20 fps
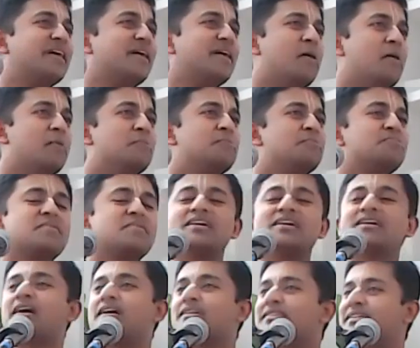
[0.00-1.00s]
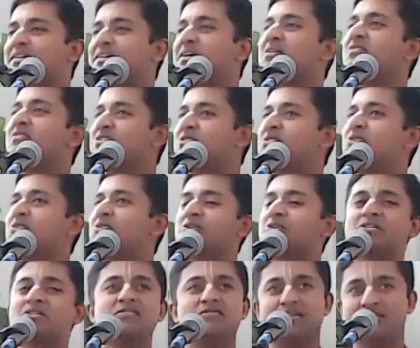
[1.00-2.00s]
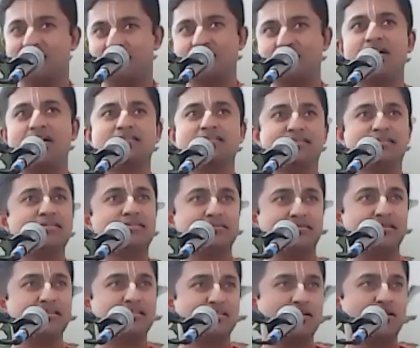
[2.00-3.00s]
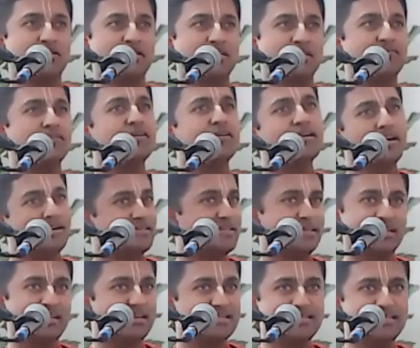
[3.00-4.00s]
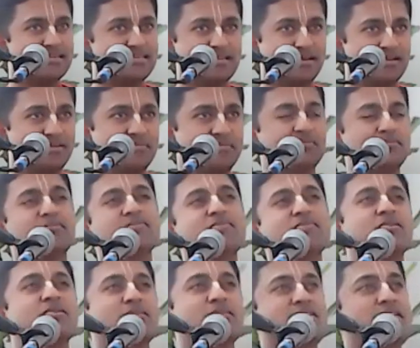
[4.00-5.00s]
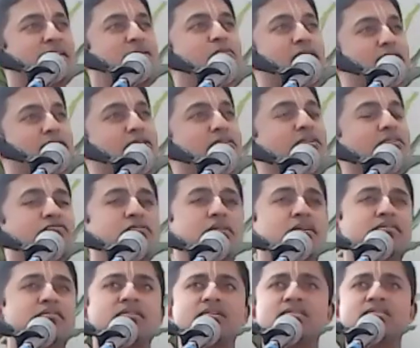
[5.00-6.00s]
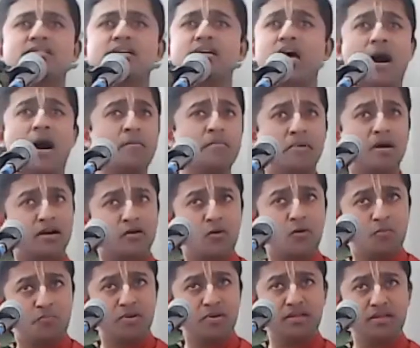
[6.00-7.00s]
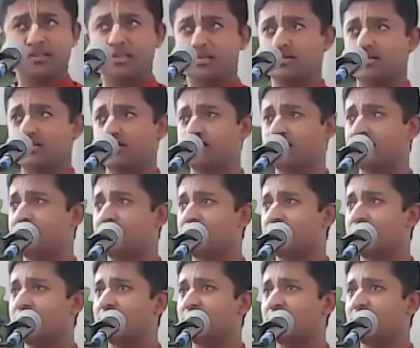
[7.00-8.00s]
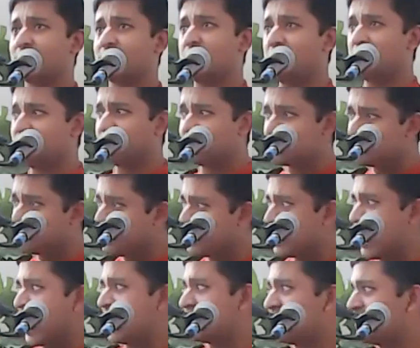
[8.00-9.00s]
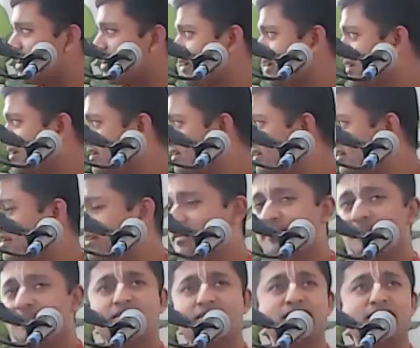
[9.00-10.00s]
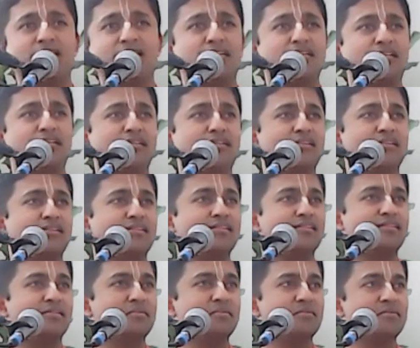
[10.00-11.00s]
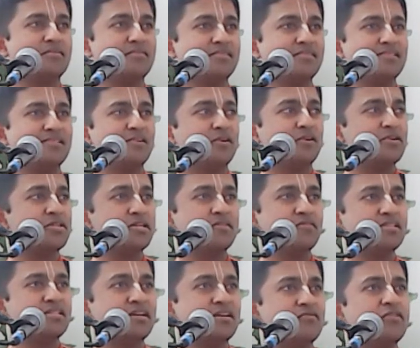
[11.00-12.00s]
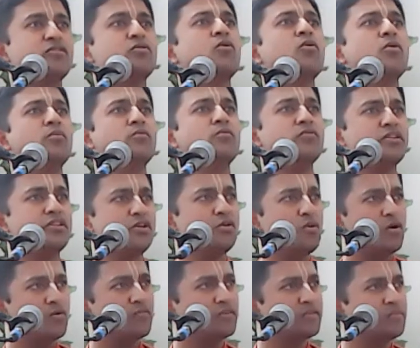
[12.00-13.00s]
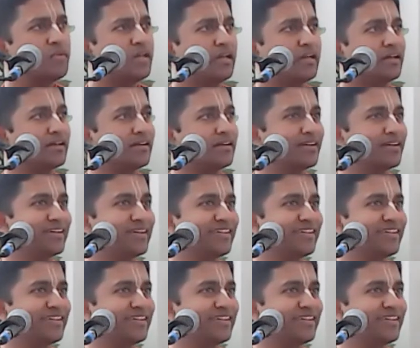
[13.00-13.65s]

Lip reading: Kartikeya went to Lord Shiva. The father is Lord Shiva. Kartikeya is the son. So the son went to the father and said, Amba kupyati. Mother is very angry. Lord Shiva said, with whom? With you or with me?